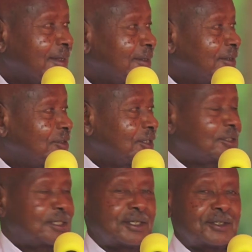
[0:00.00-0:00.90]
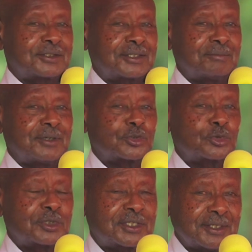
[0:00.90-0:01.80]
His Excellency
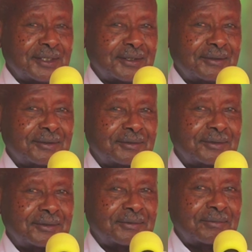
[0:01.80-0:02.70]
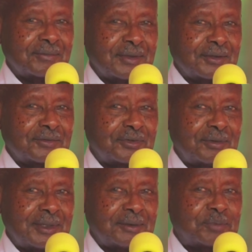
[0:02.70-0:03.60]
Mazuki,
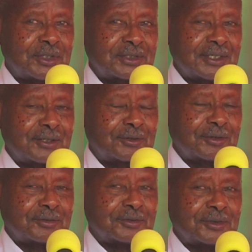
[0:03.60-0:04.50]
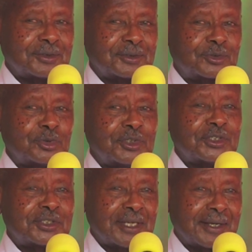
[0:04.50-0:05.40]
former President of
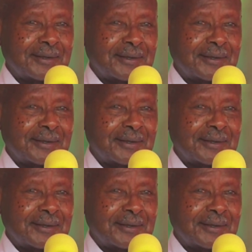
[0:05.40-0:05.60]
Tunisia.